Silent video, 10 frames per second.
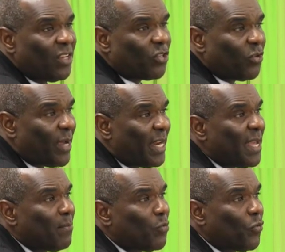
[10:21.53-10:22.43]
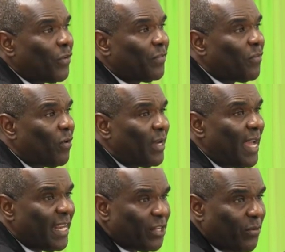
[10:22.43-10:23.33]
to really improve it for
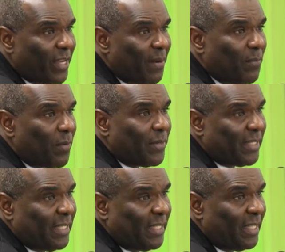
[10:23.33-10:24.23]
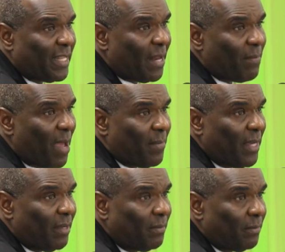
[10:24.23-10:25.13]
any drinking purposes that might
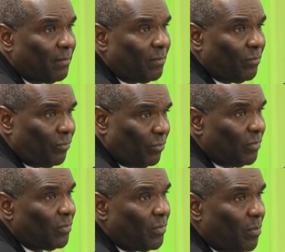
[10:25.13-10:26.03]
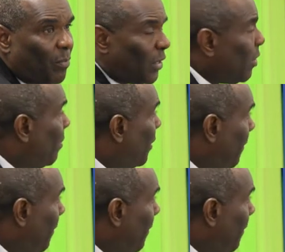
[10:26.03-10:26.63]
be possible.